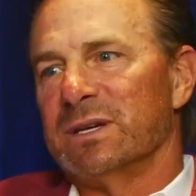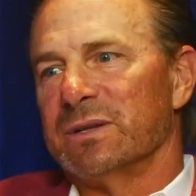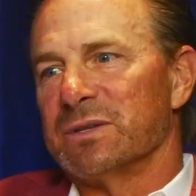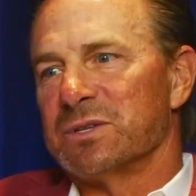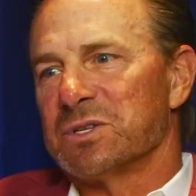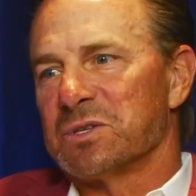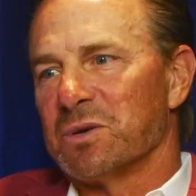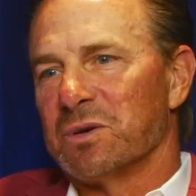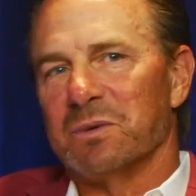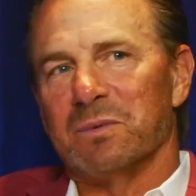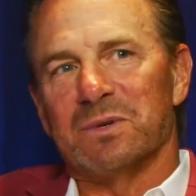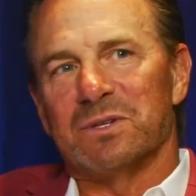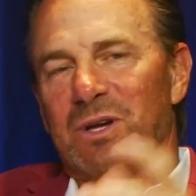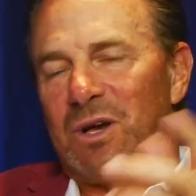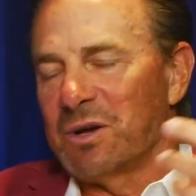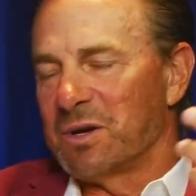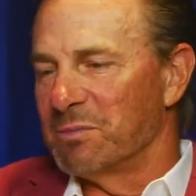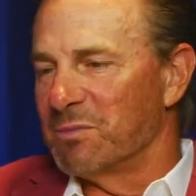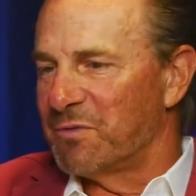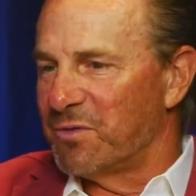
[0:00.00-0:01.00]
this story. We were
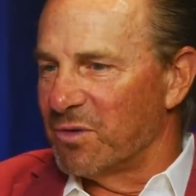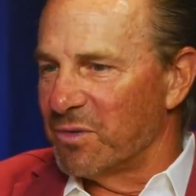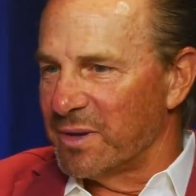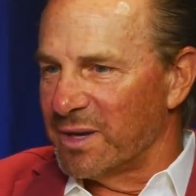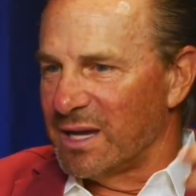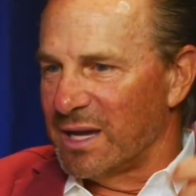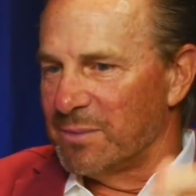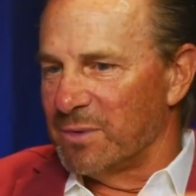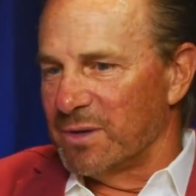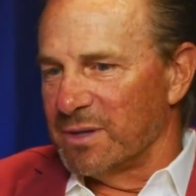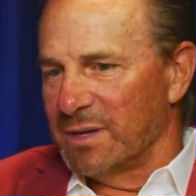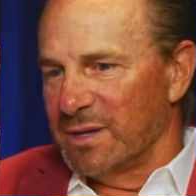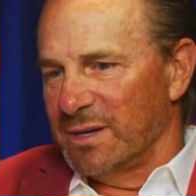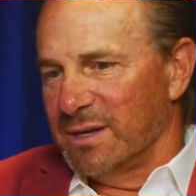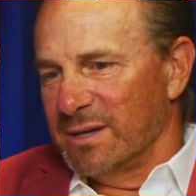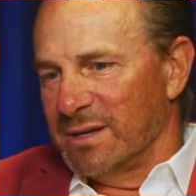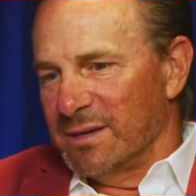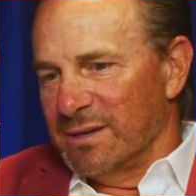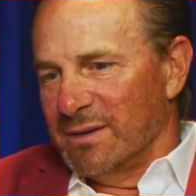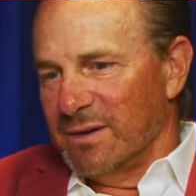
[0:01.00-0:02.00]
talking before we came on
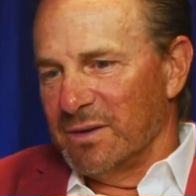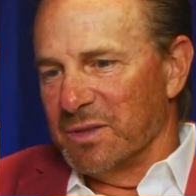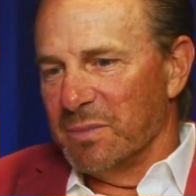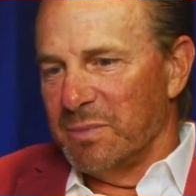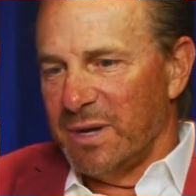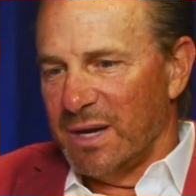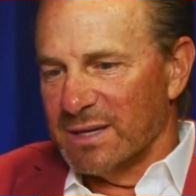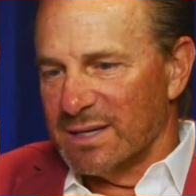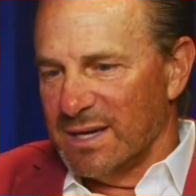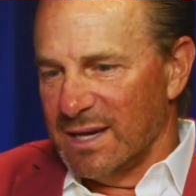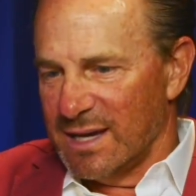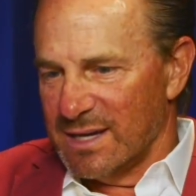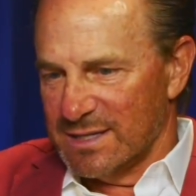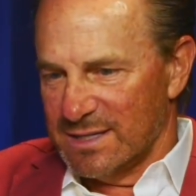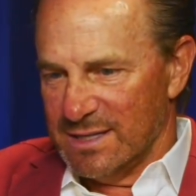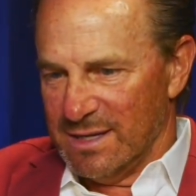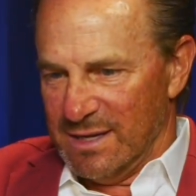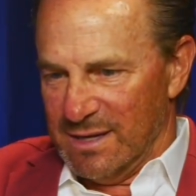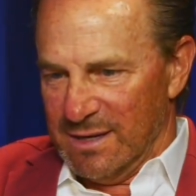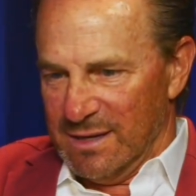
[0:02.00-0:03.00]
the
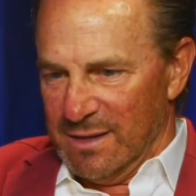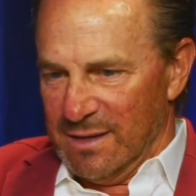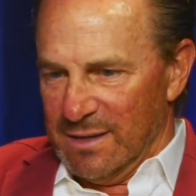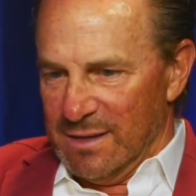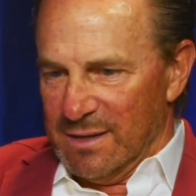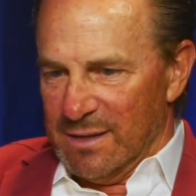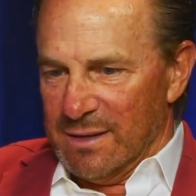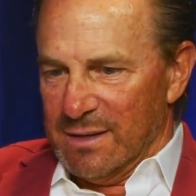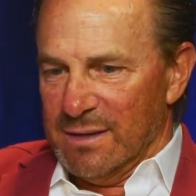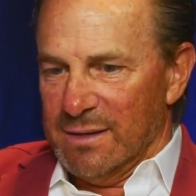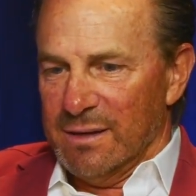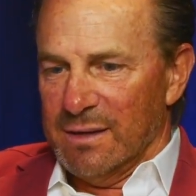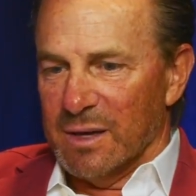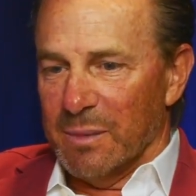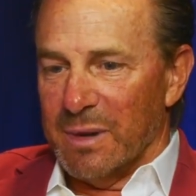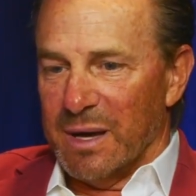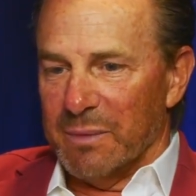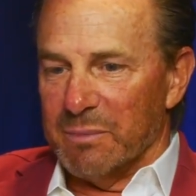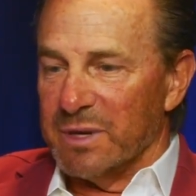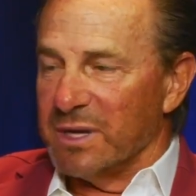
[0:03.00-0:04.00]
podcast
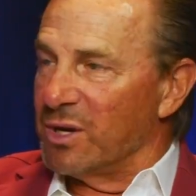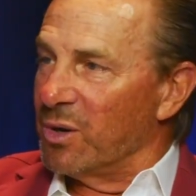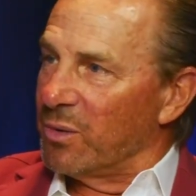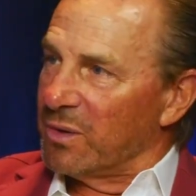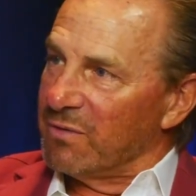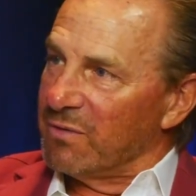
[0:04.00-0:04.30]
about me going to